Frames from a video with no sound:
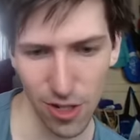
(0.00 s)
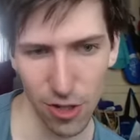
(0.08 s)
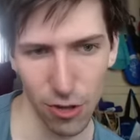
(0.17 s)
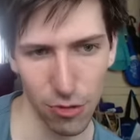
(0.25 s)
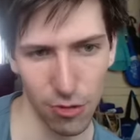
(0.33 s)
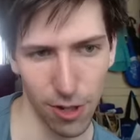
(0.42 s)

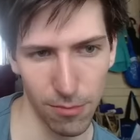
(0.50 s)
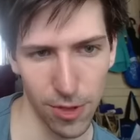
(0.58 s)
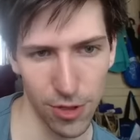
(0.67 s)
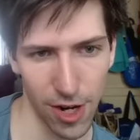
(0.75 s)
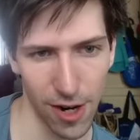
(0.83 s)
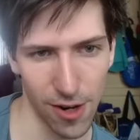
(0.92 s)
Zombie
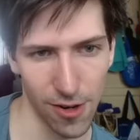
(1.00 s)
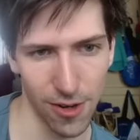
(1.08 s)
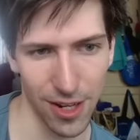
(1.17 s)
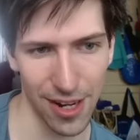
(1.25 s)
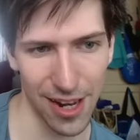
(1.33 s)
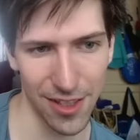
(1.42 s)
Chow.
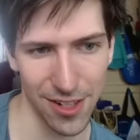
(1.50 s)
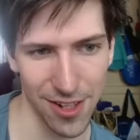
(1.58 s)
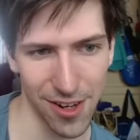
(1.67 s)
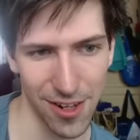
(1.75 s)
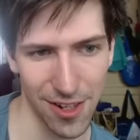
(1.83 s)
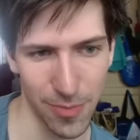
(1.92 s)
Okay, now this
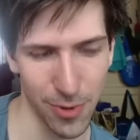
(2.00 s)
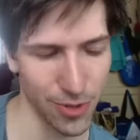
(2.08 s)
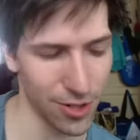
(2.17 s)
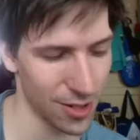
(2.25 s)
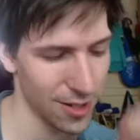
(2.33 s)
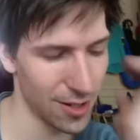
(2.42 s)
card is
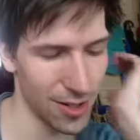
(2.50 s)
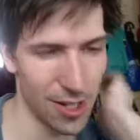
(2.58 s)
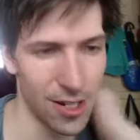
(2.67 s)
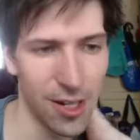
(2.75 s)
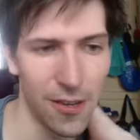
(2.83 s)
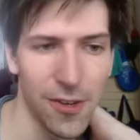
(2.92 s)
bullshit.
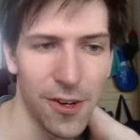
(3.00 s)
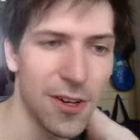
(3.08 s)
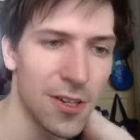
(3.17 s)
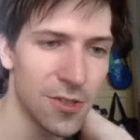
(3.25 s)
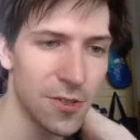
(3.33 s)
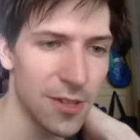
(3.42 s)
If you're a
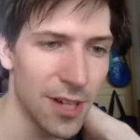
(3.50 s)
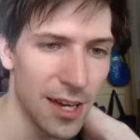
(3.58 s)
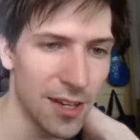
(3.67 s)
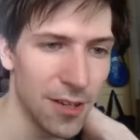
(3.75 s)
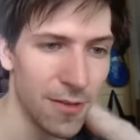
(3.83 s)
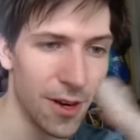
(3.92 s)
control deck,
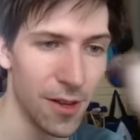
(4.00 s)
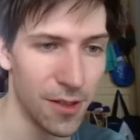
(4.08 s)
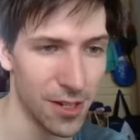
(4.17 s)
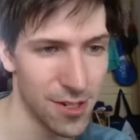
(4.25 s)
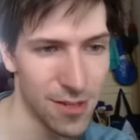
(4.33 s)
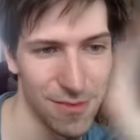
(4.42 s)
you run
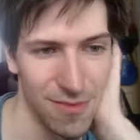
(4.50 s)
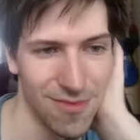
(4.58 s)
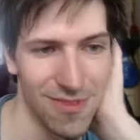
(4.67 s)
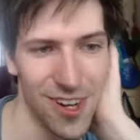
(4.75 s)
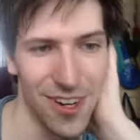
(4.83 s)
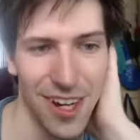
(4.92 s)
this.
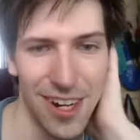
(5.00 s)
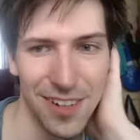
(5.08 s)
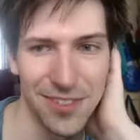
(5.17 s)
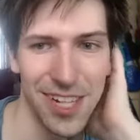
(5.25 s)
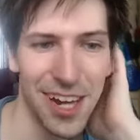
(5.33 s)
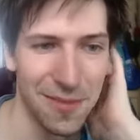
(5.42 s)
Okay, enough
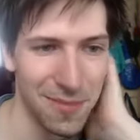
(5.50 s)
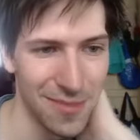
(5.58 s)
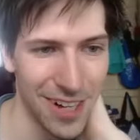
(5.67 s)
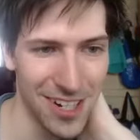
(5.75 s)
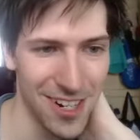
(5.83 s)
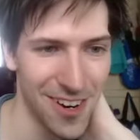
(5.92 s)
said.
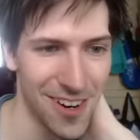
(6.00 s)
Next card.